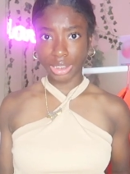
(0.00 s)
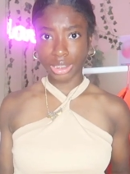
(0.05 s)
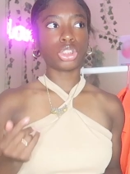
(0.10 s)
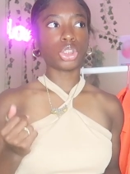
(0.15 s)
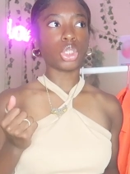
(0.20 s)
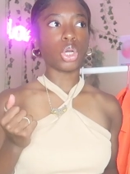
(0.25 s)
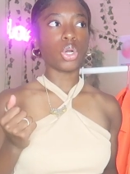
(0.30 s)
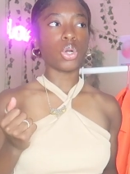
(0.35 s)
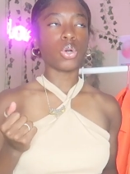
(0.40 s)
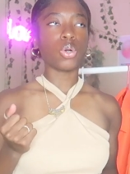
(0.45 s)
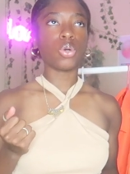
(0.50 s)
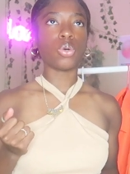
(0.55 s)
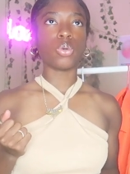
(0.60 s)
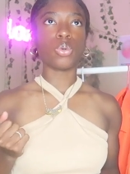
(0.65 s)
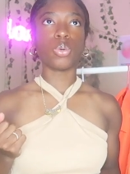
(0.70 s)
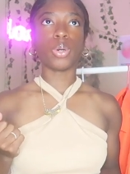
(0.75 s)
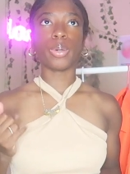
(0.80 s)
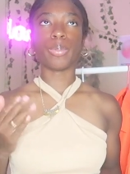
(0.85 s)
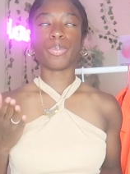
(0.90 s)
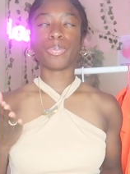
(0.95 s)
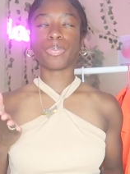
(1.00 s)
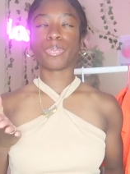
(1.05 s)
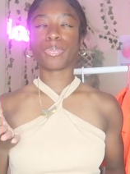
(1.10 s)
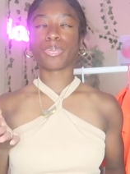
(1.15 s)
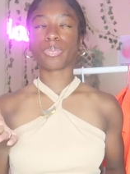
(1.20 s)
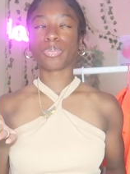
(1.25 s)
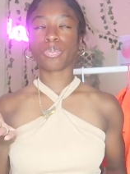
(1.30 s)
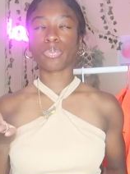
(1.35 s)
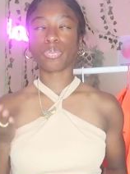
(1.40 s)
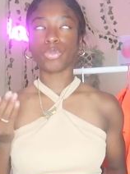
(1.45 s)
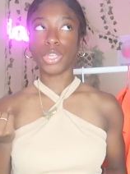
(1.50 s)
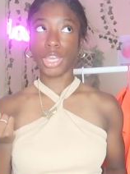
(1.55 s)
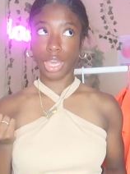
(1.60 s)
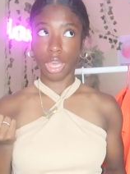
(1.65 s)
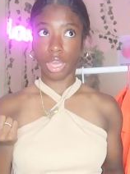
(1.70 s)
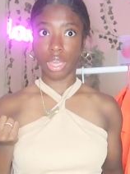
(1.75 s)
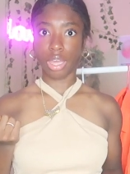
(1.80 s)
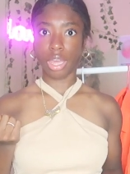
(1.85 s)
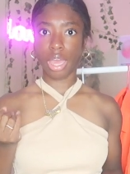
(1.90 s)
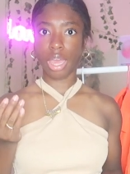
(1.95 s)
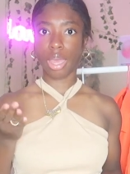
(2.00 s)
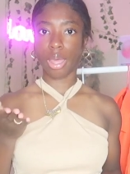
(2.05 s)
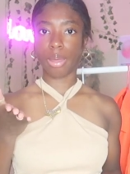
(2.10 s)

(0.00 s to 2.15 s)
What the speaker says: So yeah,